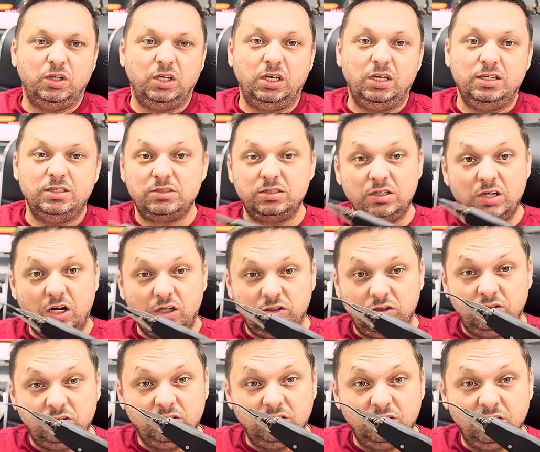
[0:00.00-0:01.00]
it's not
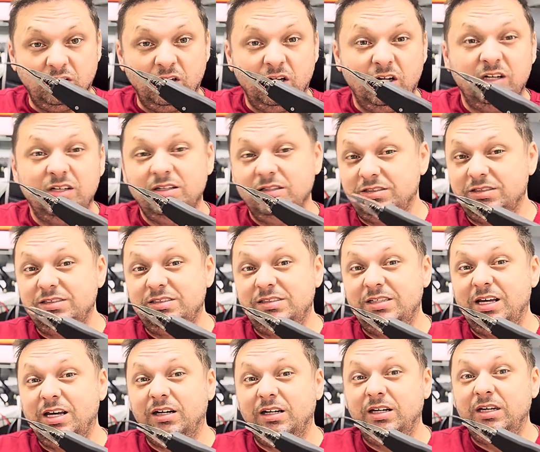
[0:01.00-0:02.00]

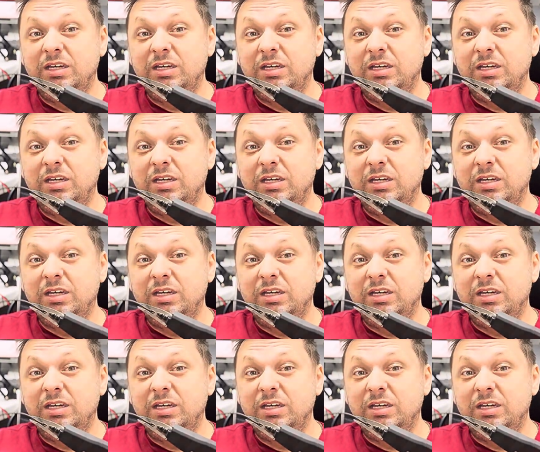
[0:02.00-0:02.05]
necessarily